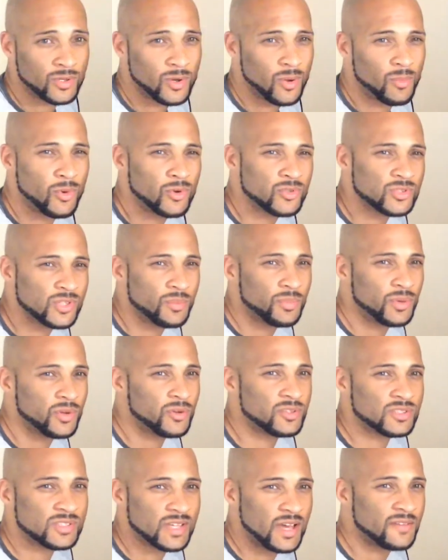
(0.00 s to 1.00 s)
Most
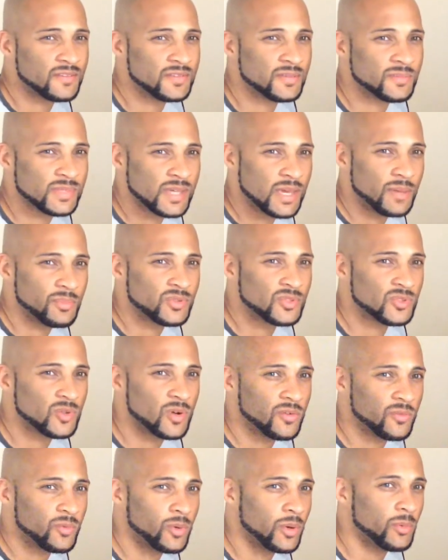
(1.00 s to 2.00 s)
computers have some type of
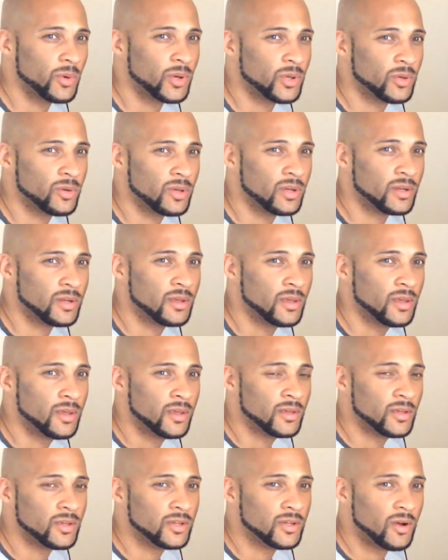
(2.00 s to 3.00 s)
software where you can,
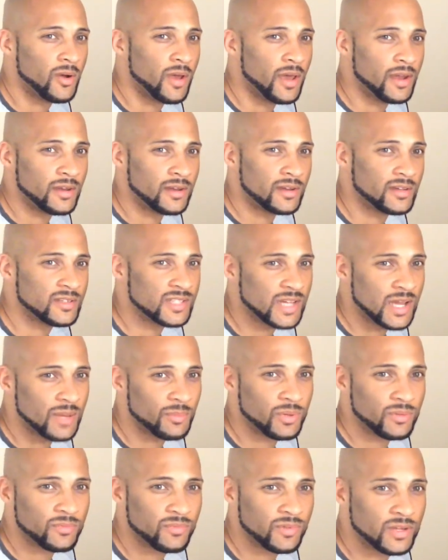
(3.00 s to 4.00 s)
edit and chop
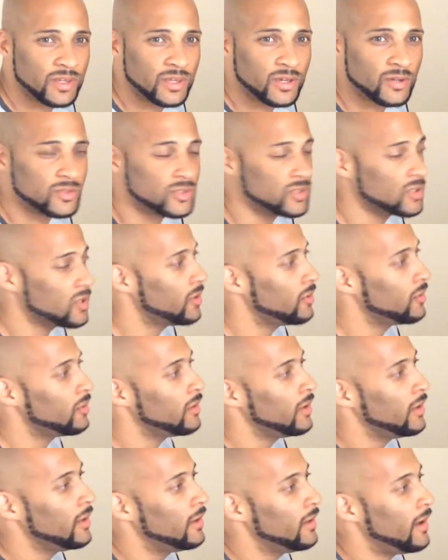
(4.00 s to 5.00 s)
up videos.
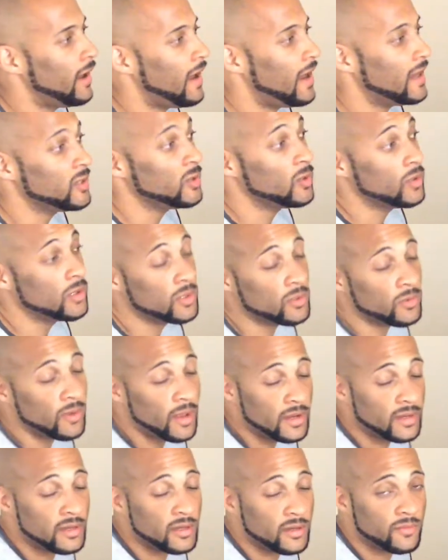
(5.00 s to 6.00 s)
I do a little
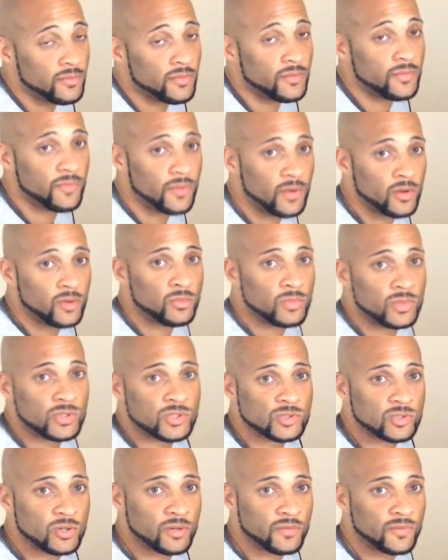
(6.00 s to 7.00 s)
editing for film and
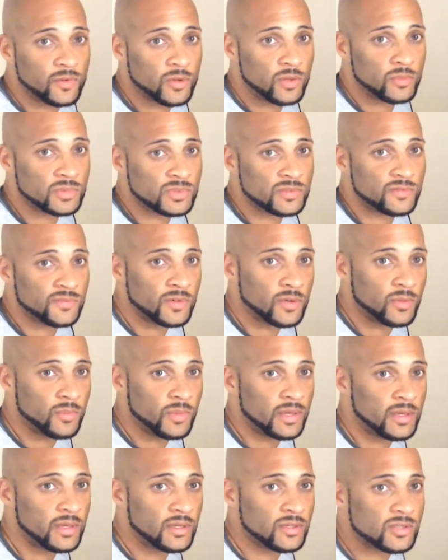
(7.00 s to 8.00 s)
short films and
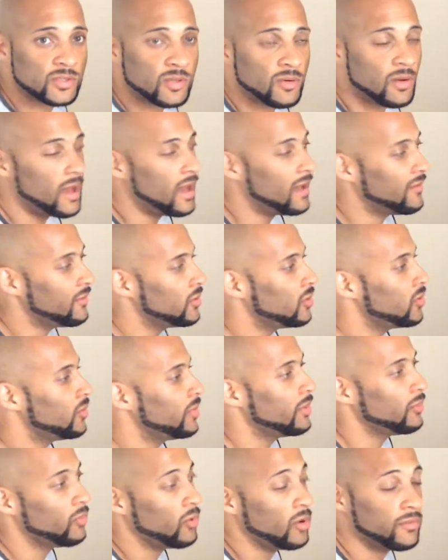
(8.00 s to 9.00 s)
filmmaking, so I have a little
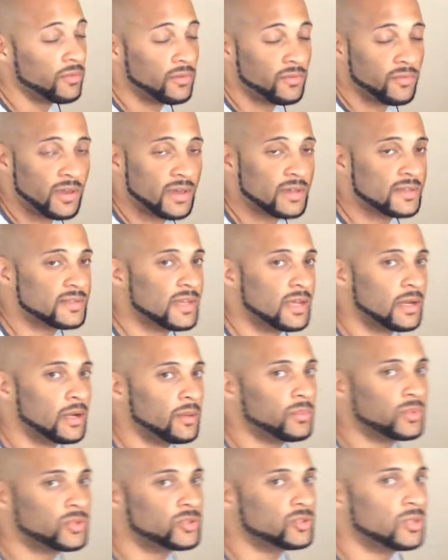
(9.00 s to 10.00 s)
bit more of an advanced setup,
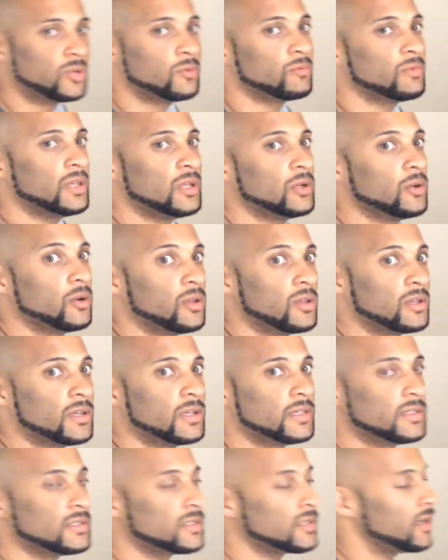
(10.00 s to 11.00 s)
but you don't need all of
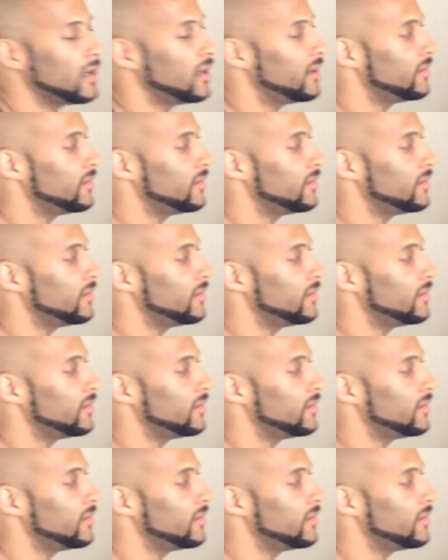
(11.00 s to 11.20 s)
this.